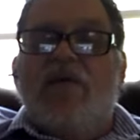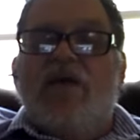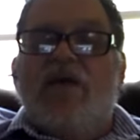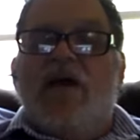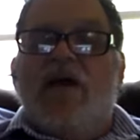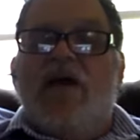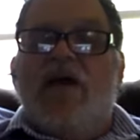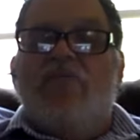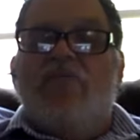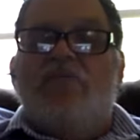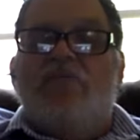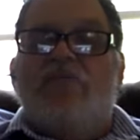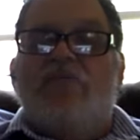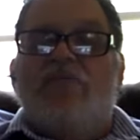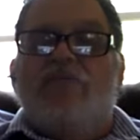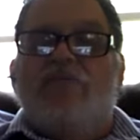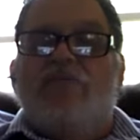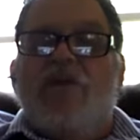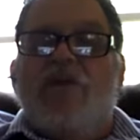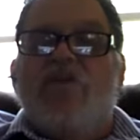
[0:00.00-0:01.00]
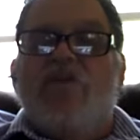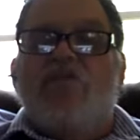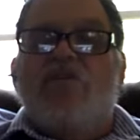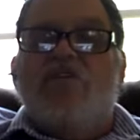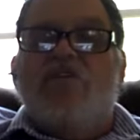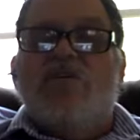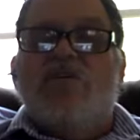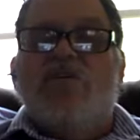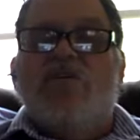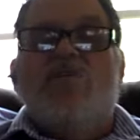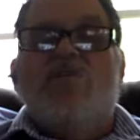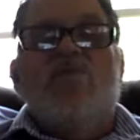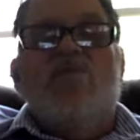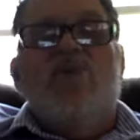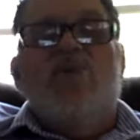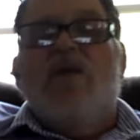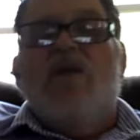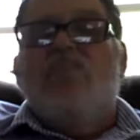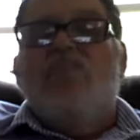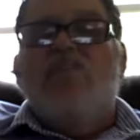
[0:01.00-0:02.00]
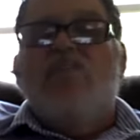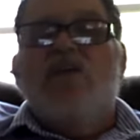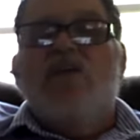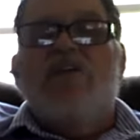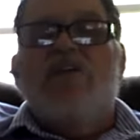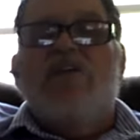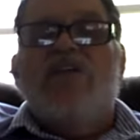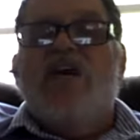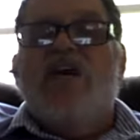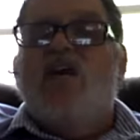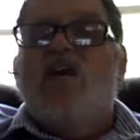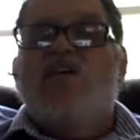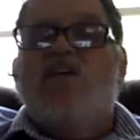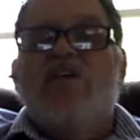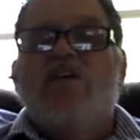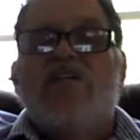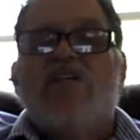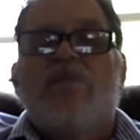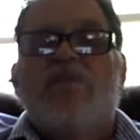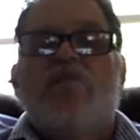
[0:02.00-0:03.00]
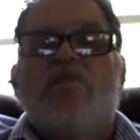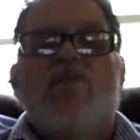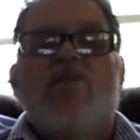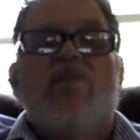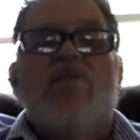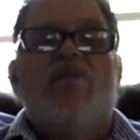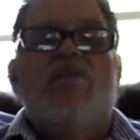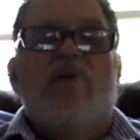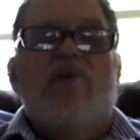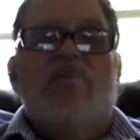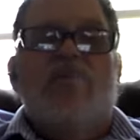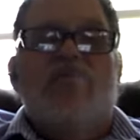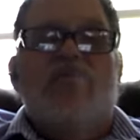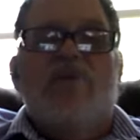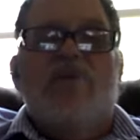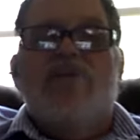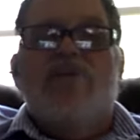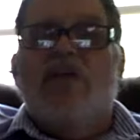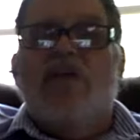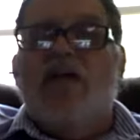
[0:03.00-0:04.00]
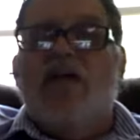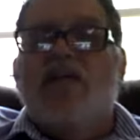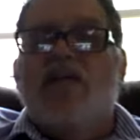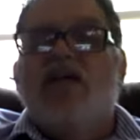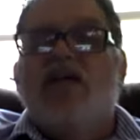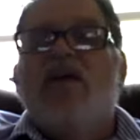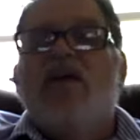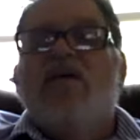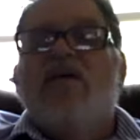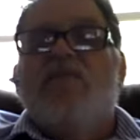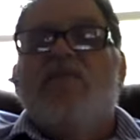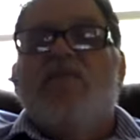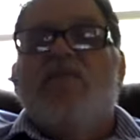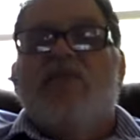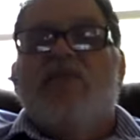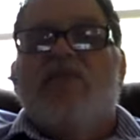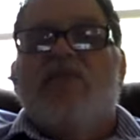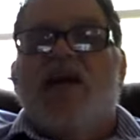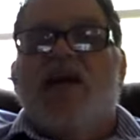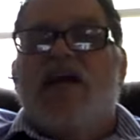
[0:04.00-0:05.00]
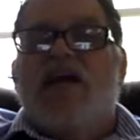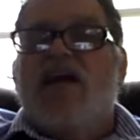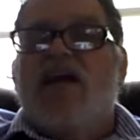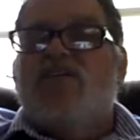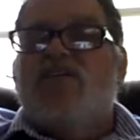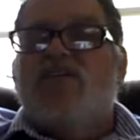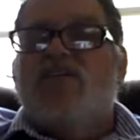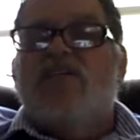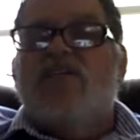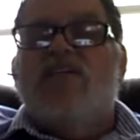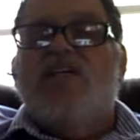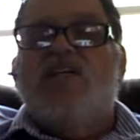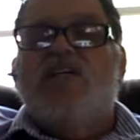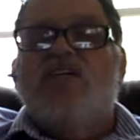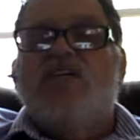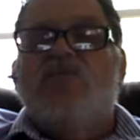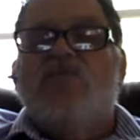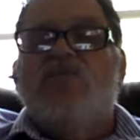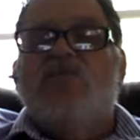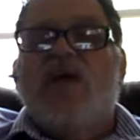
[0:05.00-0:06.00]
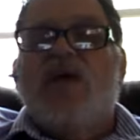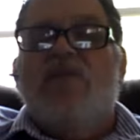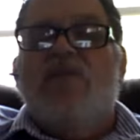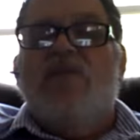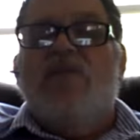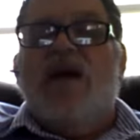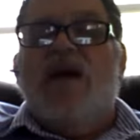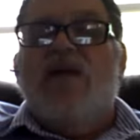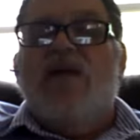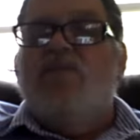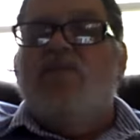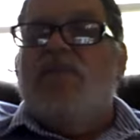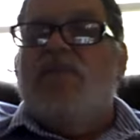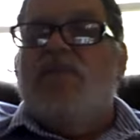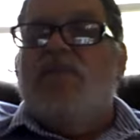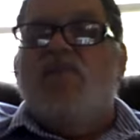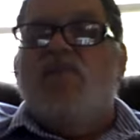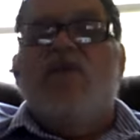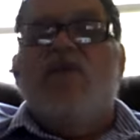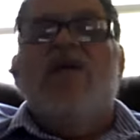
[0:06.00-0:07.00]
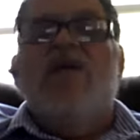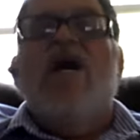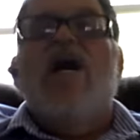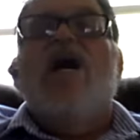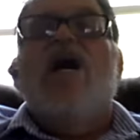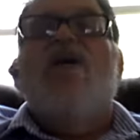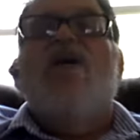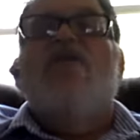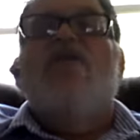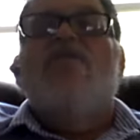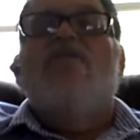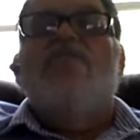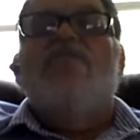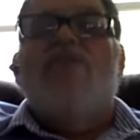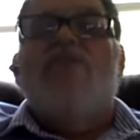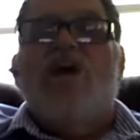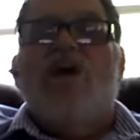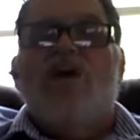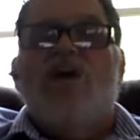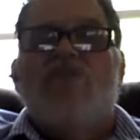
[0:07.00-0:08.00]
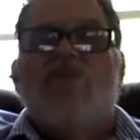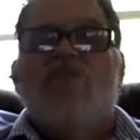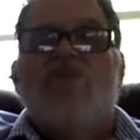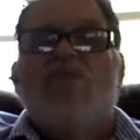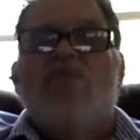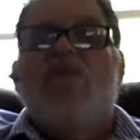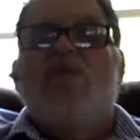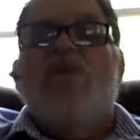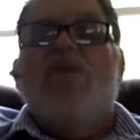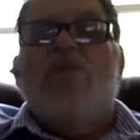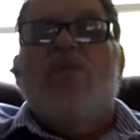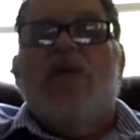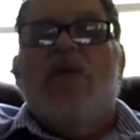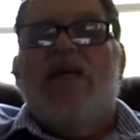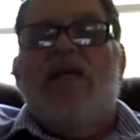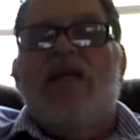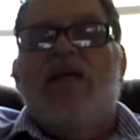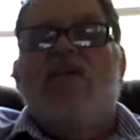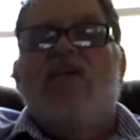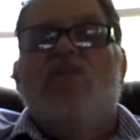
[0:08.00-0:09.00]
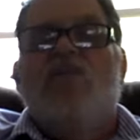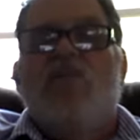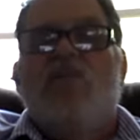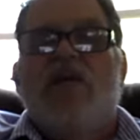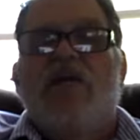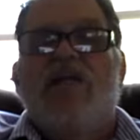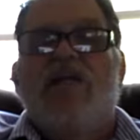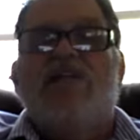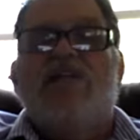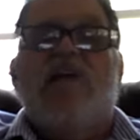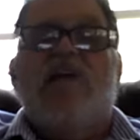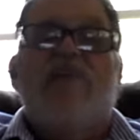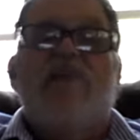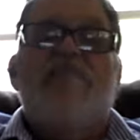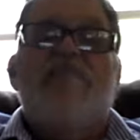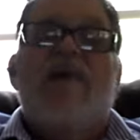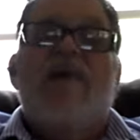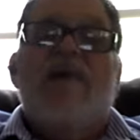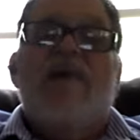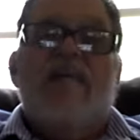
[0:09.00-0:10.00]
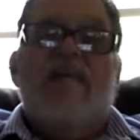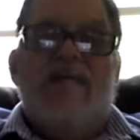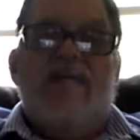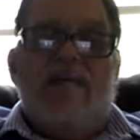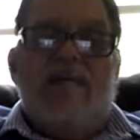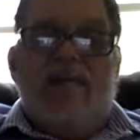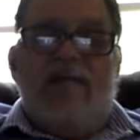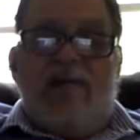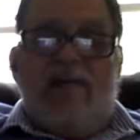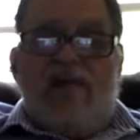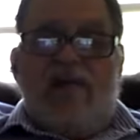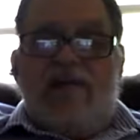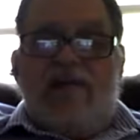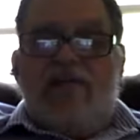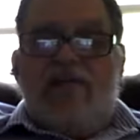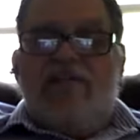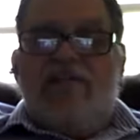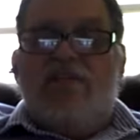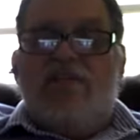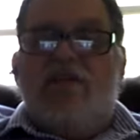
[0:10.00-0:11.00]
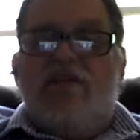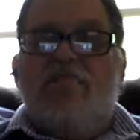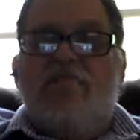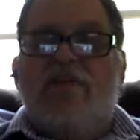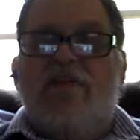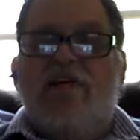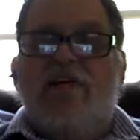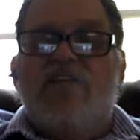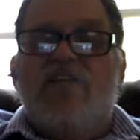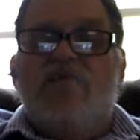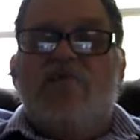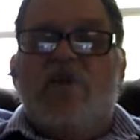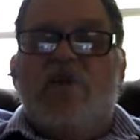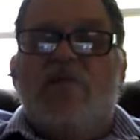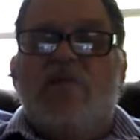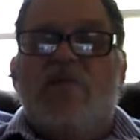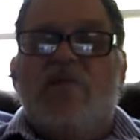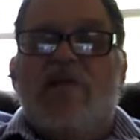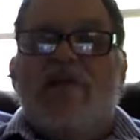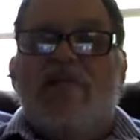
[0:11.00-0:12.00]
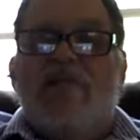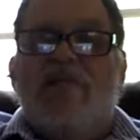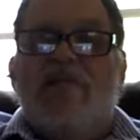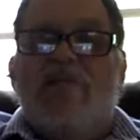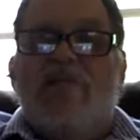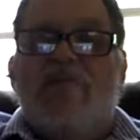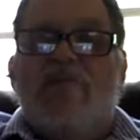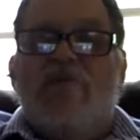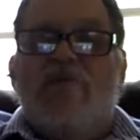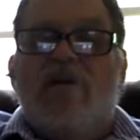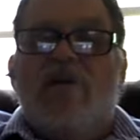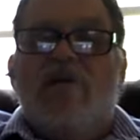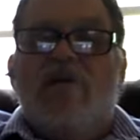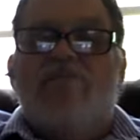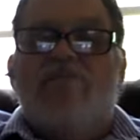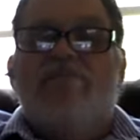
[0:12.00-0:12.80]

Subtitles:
And folks, we appreciate all your support. We appreciate the financial assistance we have gotten, but we are far from what we need to win this campaign. So please work with us, everyone.